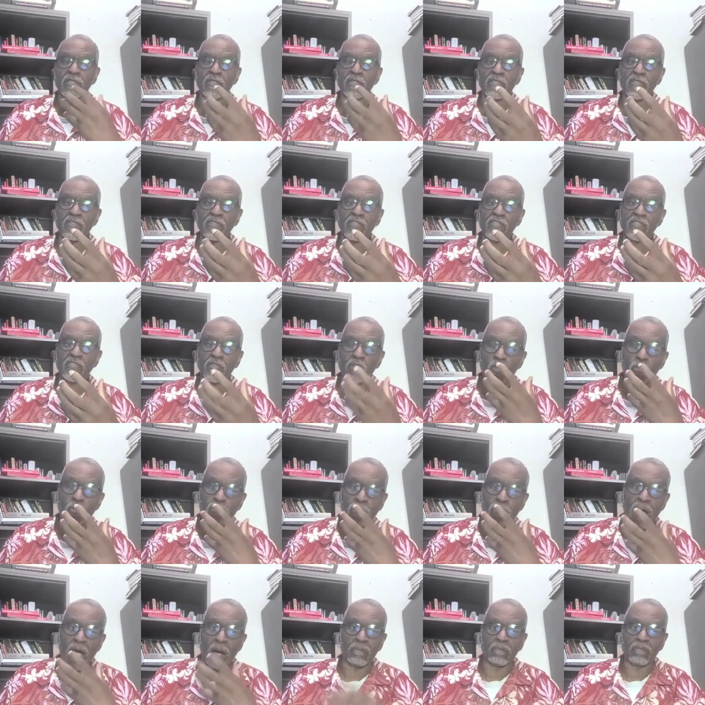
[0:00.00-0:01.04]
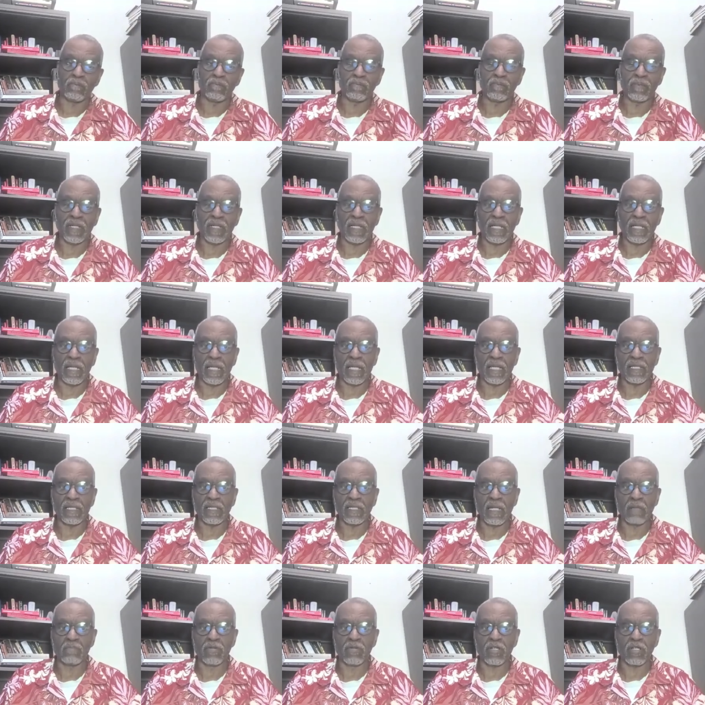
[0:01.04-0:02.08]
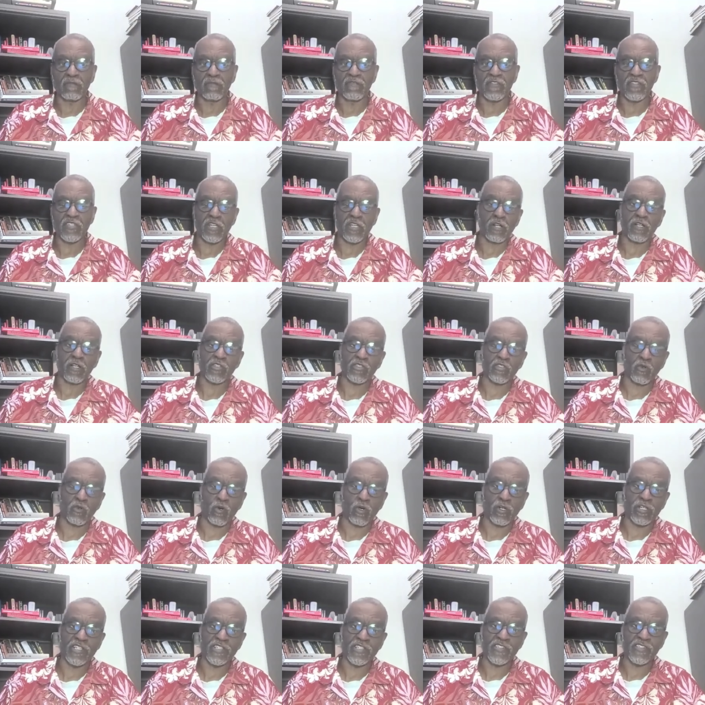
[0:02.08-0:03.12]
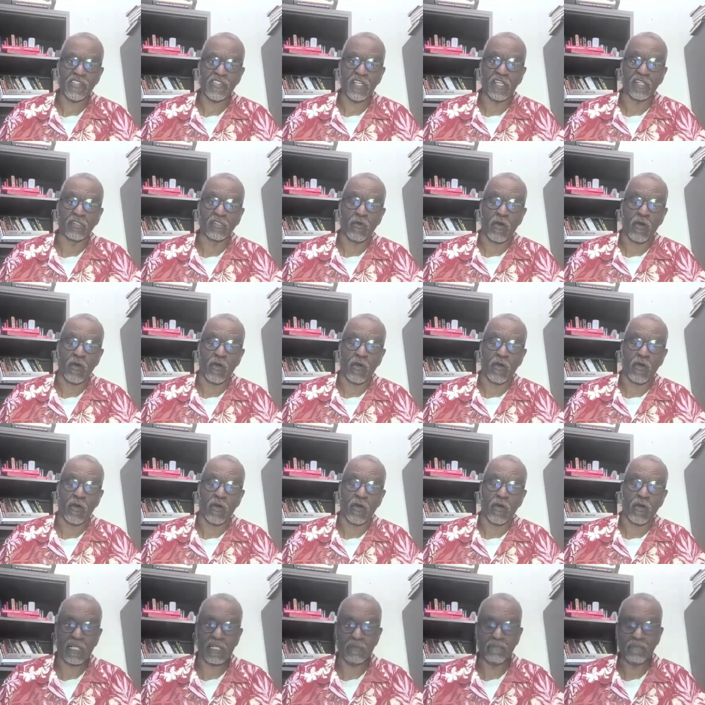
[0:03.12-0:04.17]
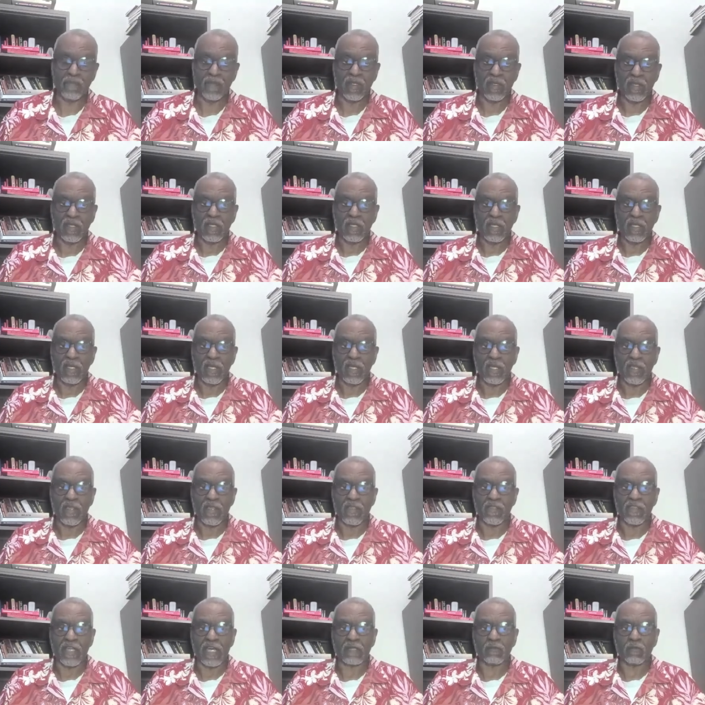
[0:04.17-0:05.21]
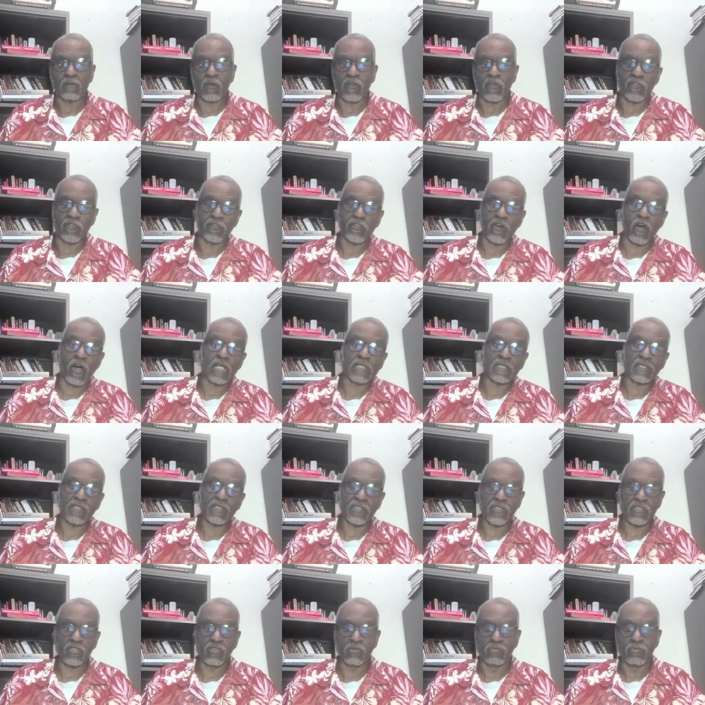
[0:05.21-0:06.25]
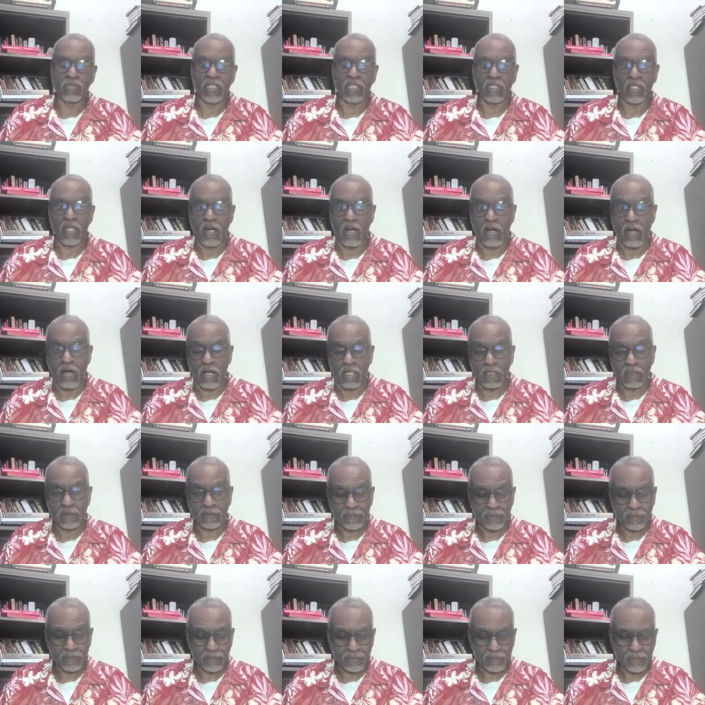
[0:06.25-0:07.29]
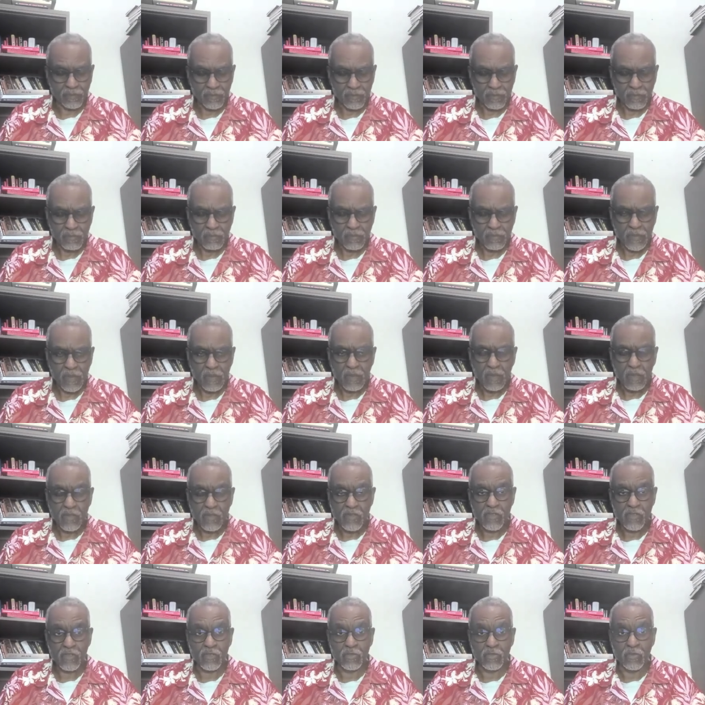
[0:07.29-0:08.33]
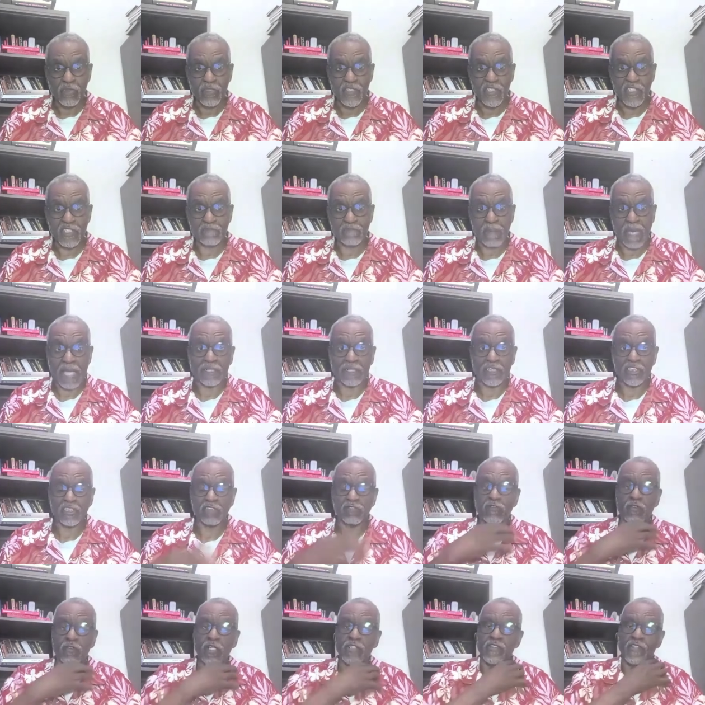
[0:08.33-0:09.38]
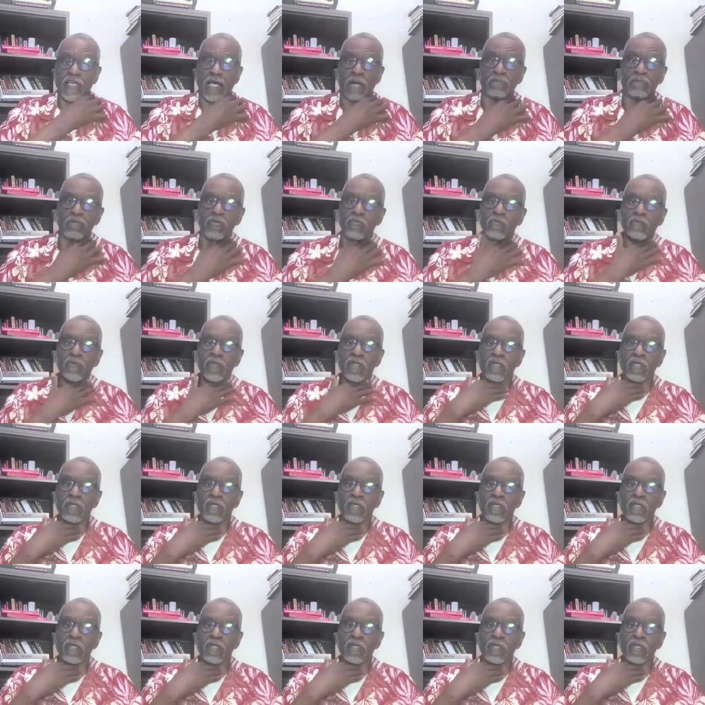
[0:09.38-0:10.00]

scoop up a number of territories in North America that were thought to belong to the Spanish. For example,